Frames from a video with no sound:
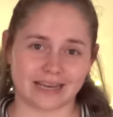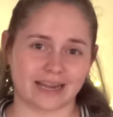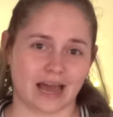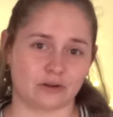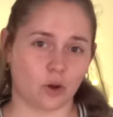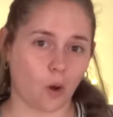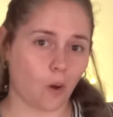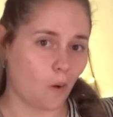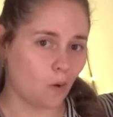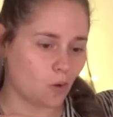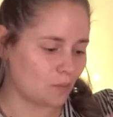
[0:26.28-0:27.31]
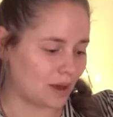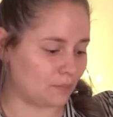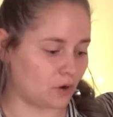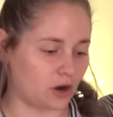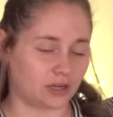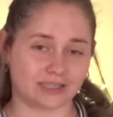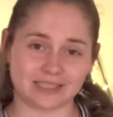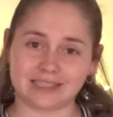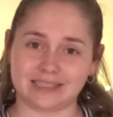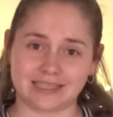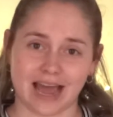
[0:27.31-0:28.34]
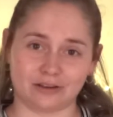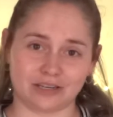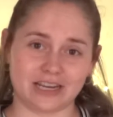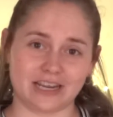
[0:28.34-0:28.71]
laid out all my products down